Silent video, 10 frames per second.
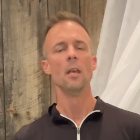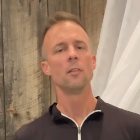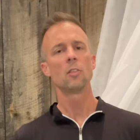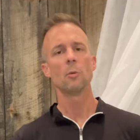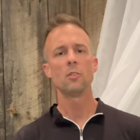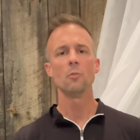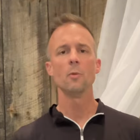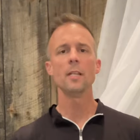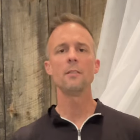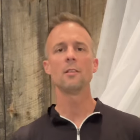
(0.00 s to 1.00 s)
So as you
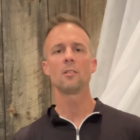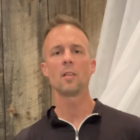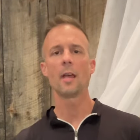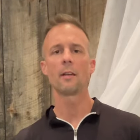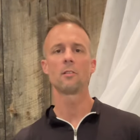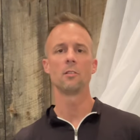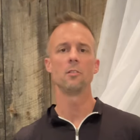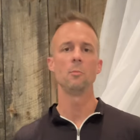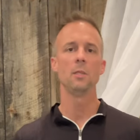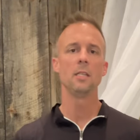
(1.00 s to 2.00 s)
read this text,
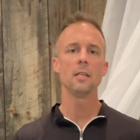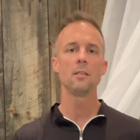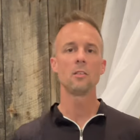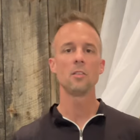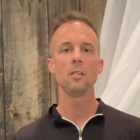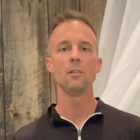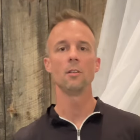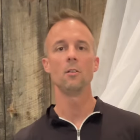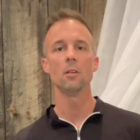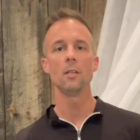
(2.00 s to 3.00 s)
as you begin to see the
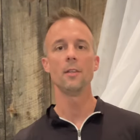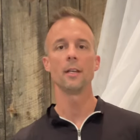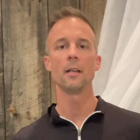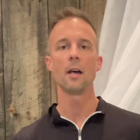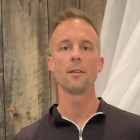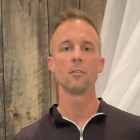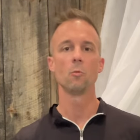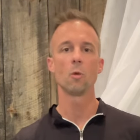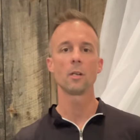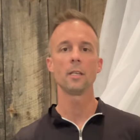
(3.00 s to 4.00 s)
good that God is
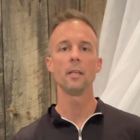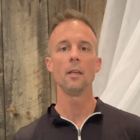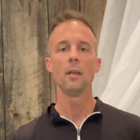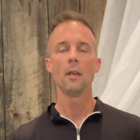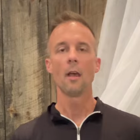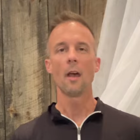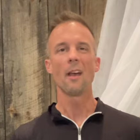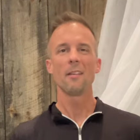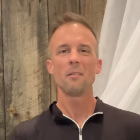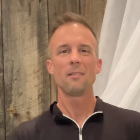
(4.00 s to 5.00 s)
working,
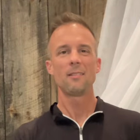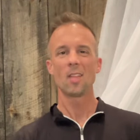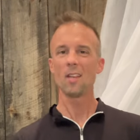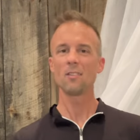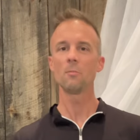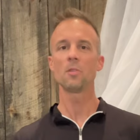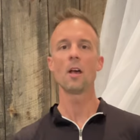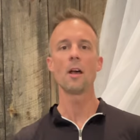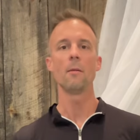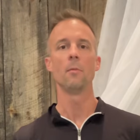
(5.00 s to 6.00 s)
take some
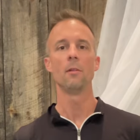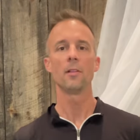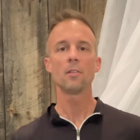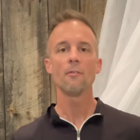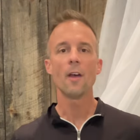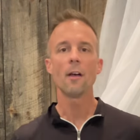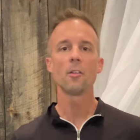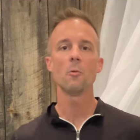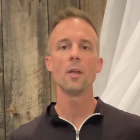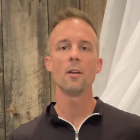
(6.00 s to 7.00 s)
time. Let's
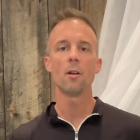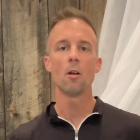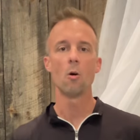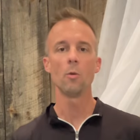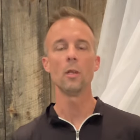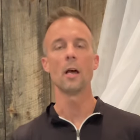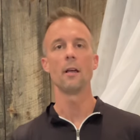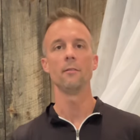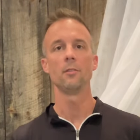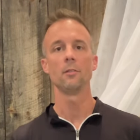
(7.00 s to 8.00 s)
evaluate our own
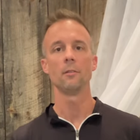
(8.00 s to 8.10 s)
lives.